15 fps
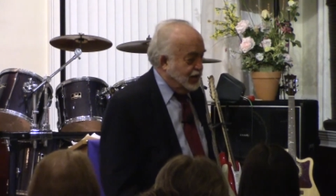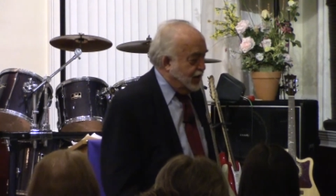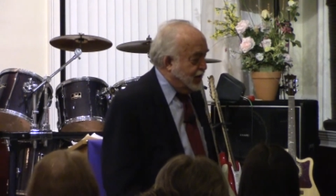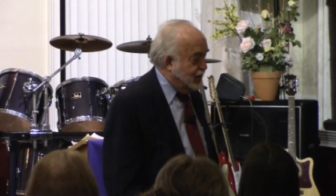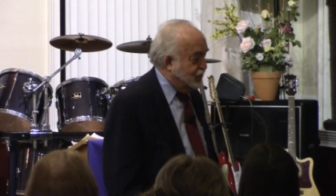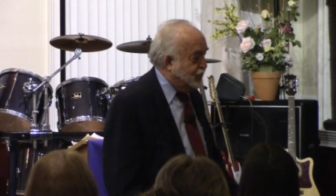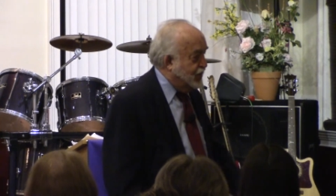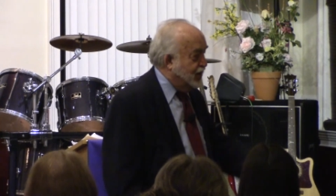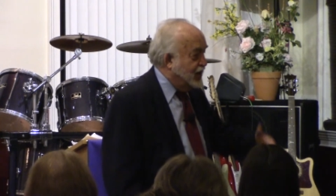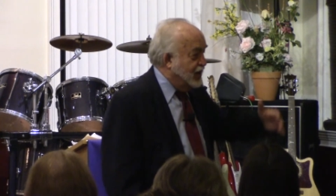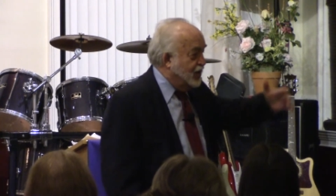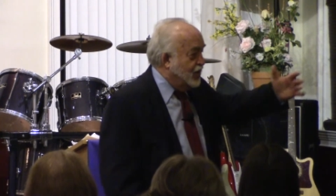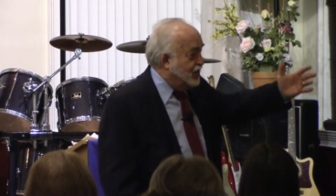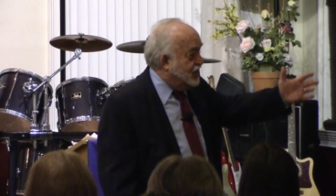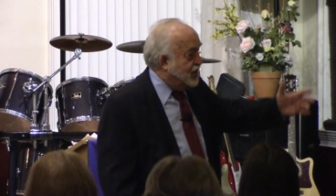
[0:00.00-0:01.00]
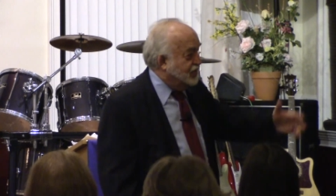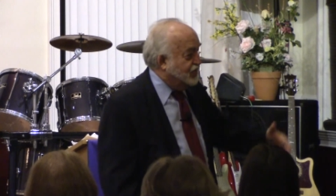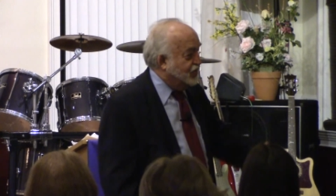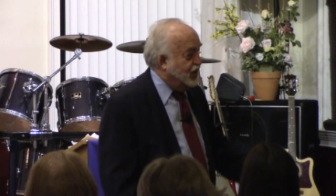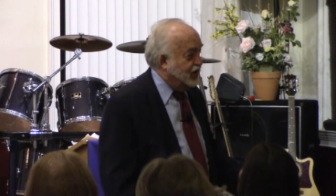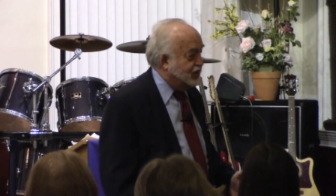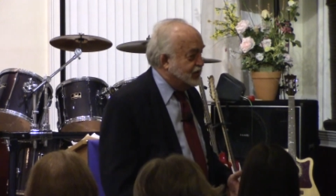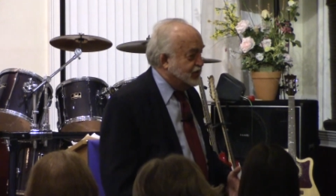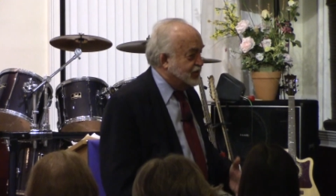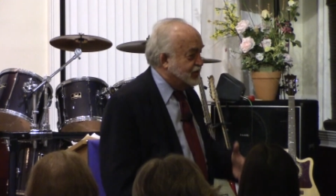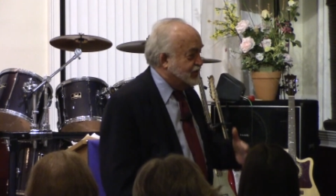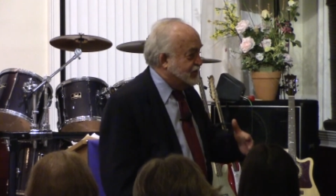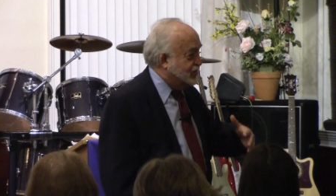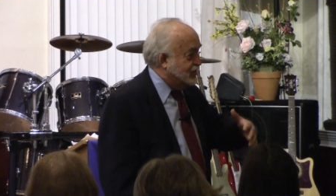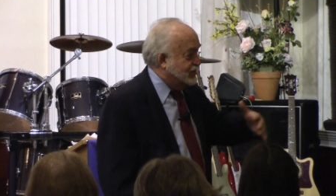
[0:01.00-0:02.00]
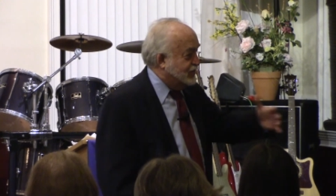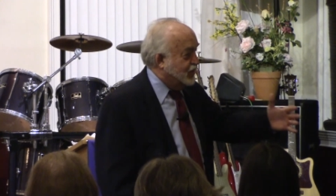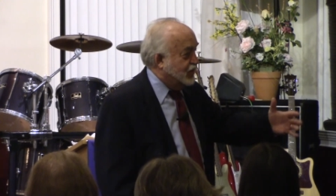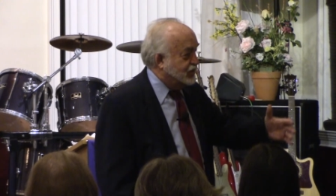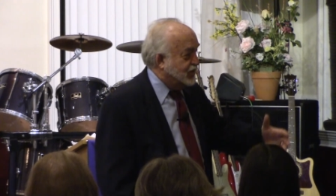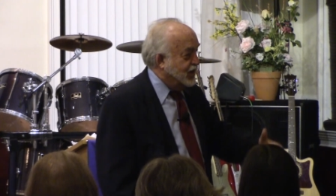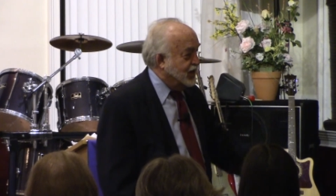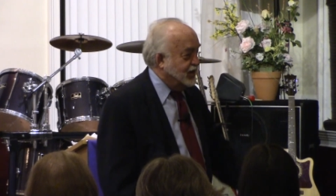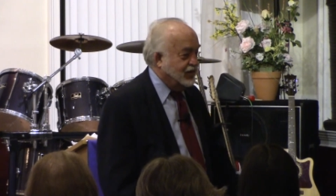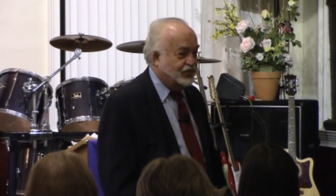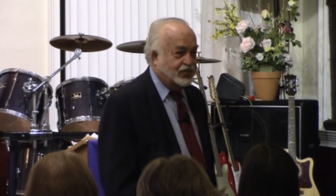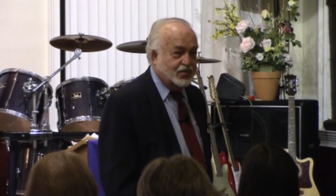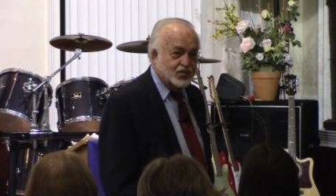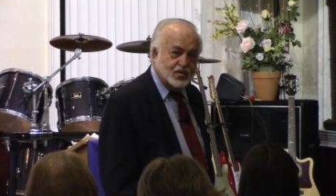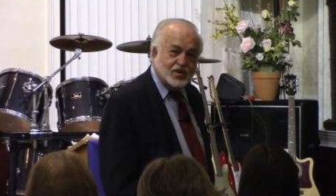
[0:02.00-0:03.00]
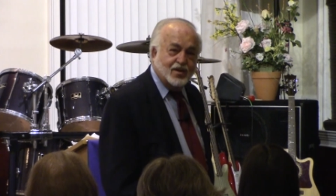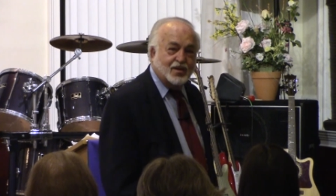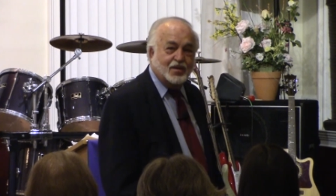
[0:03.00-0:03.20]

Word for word: and bring out all that French cuisine, if you will.